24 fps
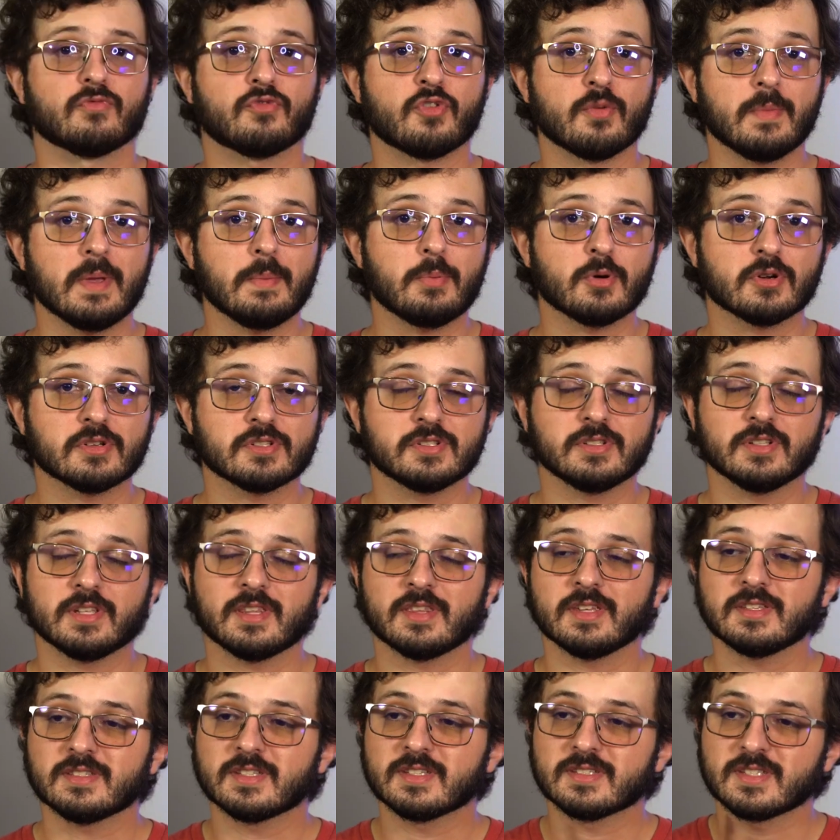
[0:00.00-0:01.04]
For me personally,
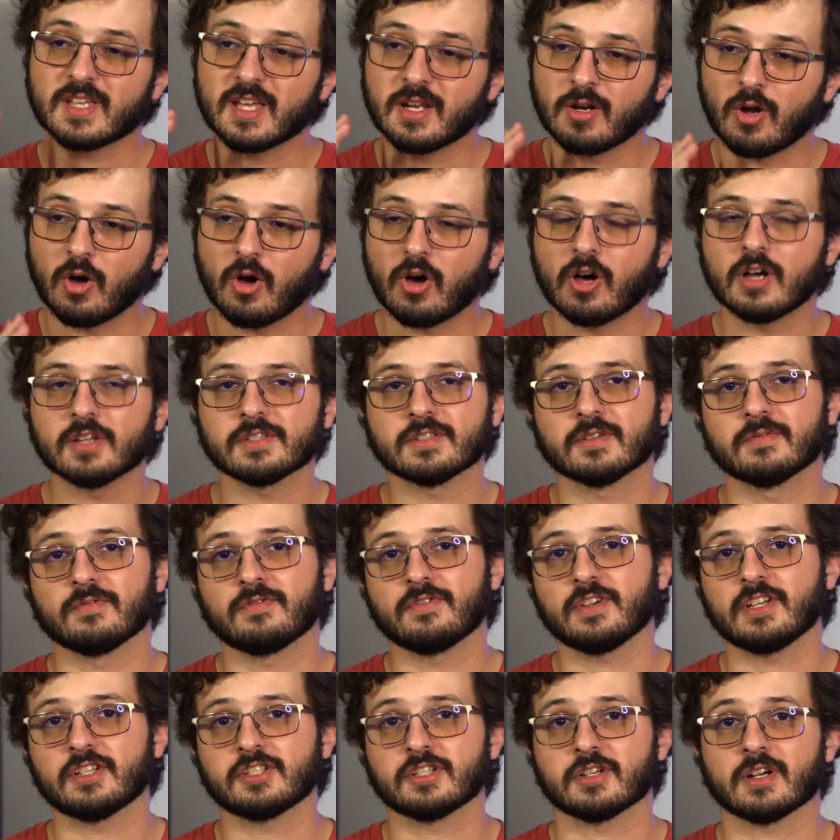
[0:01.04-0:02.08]
this is an awesome
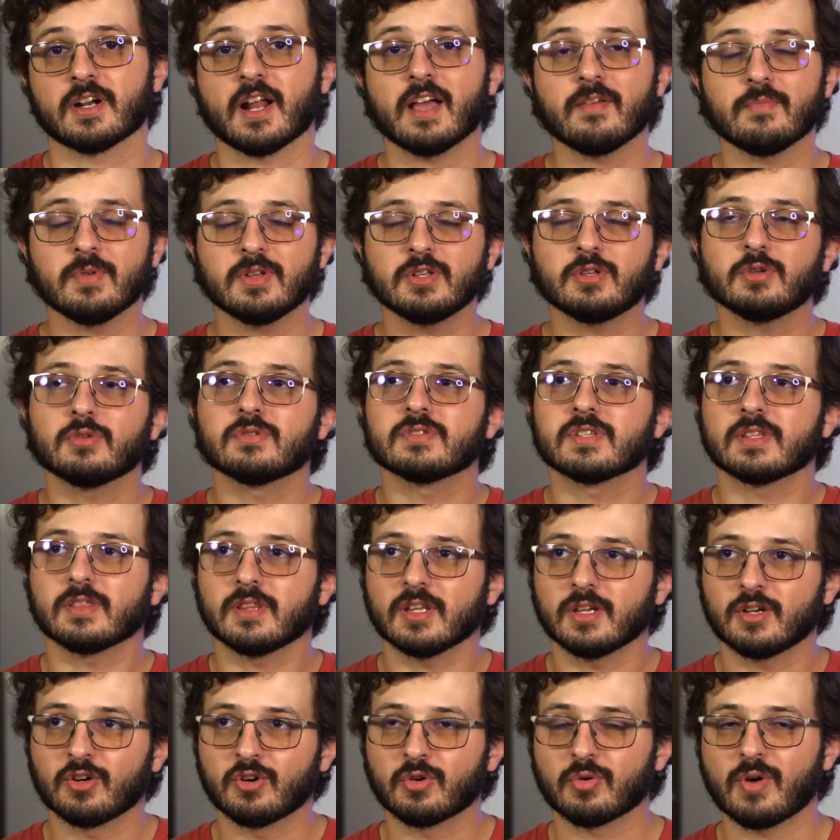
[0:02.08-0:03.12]
feature, and I've been using
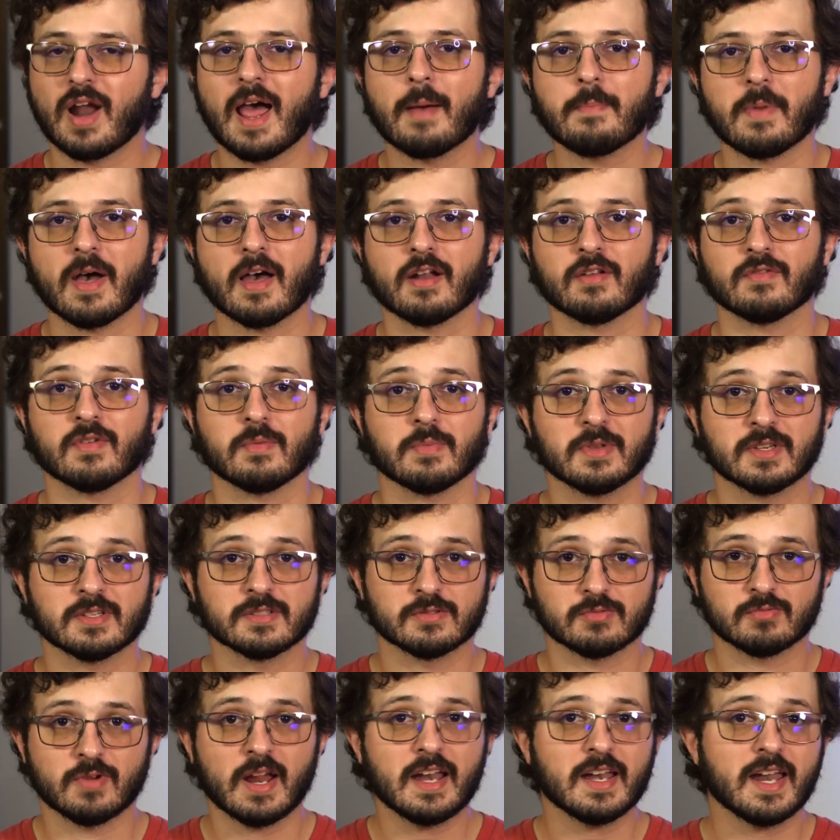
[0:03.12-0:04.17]
the crap out of it
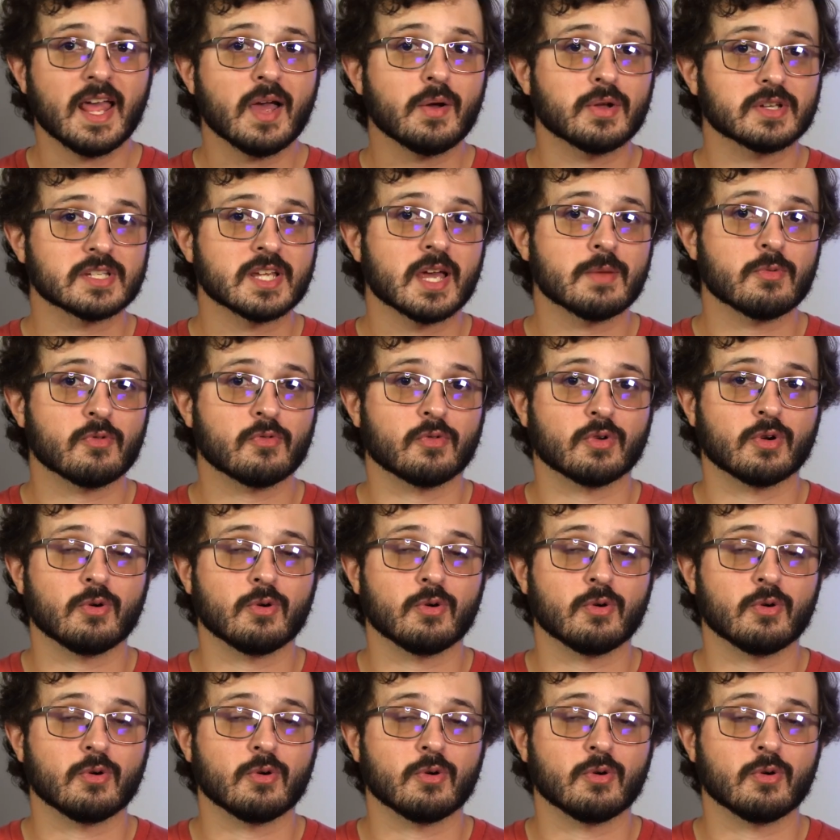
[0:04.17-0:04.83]
because right now at time of